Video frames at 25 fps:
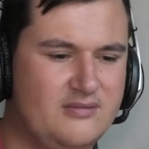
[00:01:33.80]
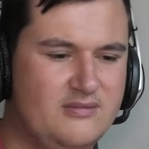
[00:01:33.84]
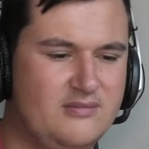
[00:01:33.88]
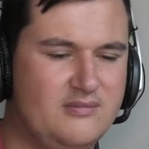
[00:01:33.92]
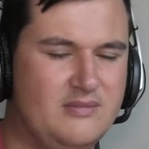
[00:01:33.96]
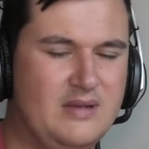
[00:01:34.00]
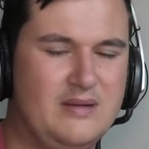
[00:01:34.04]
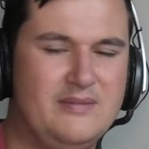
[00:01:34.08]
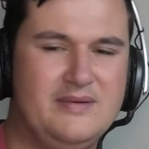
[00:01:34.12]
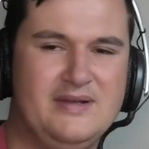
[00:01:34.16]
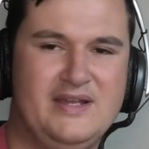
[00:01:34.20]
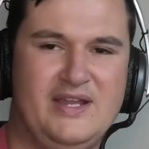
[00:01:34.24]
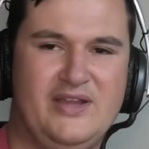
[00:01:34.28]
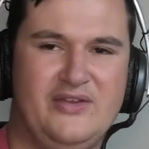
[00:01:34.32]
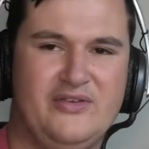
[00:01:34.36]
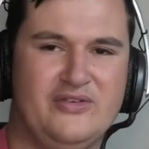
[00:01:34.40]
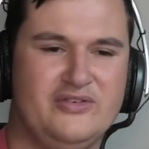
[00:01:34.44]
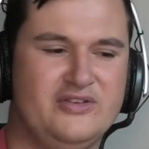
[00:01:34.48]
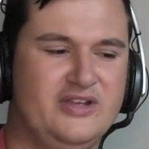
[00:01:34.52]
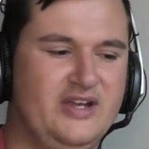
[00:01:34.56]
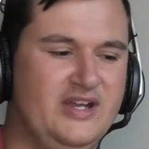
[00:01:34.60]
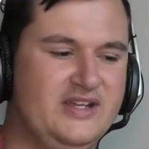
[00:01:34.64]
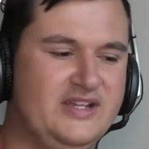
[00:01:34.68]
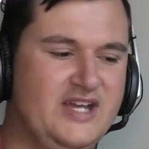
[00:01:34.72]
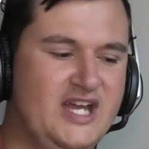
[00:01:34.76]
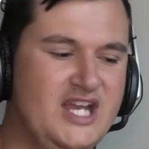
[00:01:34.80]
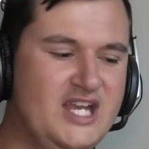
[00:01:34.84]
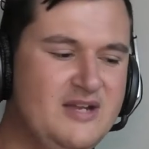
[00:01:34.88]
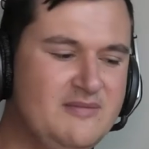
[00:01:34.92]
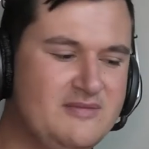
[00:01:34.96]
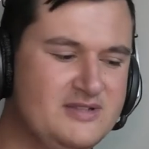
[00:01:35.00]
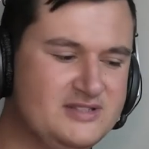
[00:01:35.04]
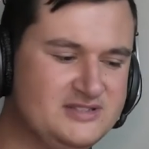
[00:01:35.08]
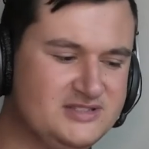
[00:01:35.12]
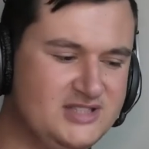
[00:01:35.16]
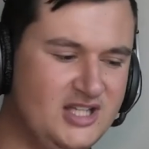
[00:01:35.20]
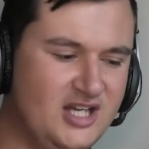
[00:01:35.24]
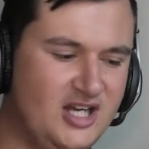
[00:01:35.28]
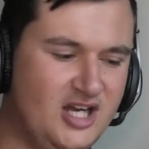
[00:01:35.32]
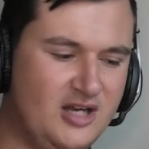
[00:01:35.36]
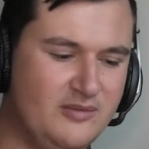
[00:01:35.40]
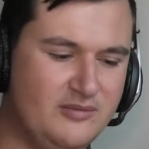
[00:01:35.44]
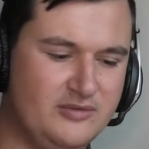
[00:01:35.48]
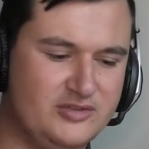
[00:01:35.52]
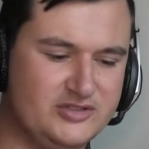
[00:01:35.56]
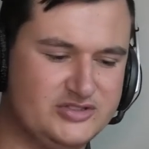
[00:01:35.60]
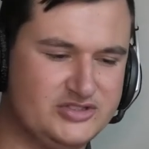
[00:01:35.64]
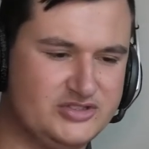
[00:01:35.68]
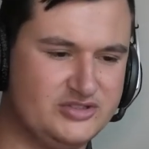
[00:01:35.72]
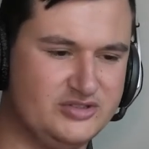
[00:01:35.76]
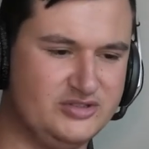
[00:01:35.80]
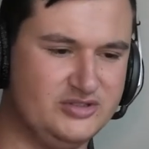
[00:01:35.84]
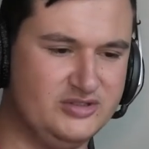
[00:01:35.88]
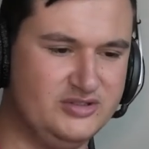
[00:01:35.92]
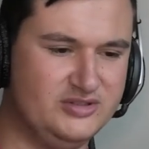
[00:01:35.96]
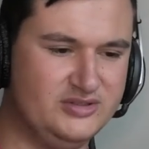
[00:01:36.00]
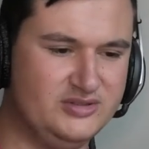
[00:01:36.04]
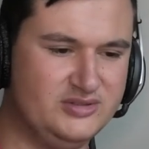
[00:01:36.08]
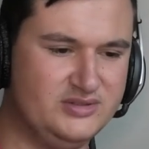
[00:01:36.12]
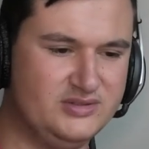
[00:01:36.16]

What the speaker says: Maybe this was like an edit mistake, I'm not sure.